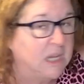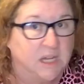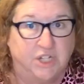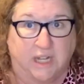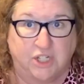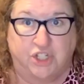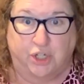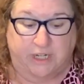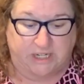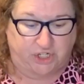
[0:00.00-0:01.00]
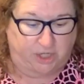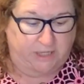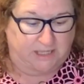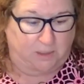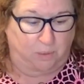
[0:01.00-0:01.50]
Judge, Jury, and
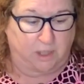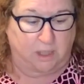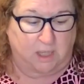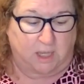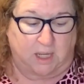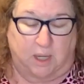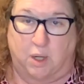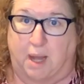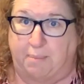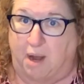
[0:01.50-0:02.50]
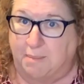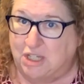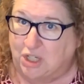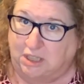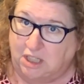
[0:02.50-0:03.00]
Journey. So I
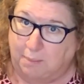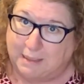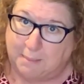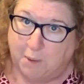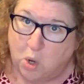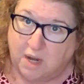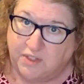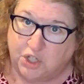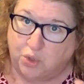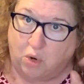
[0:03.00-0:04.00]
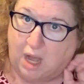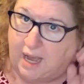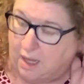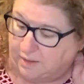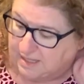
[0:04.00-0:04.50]
promised you a little bit more of the
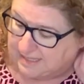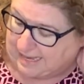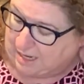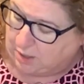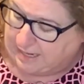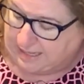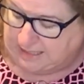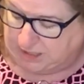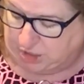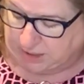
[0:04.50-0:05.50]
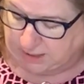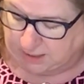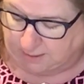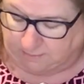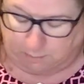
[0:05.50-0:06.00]
trial, the Saturday edition
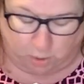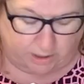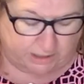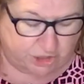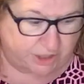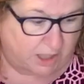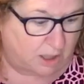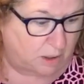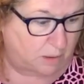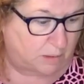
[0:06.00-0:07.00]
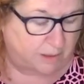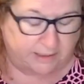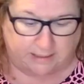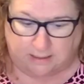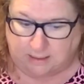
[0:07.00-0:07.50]
of the morning show, or
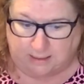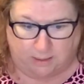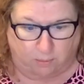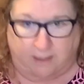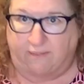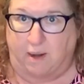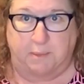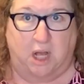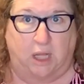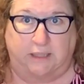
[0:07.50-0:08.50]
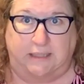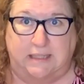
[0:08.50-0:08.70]
the, whatever I'm calling it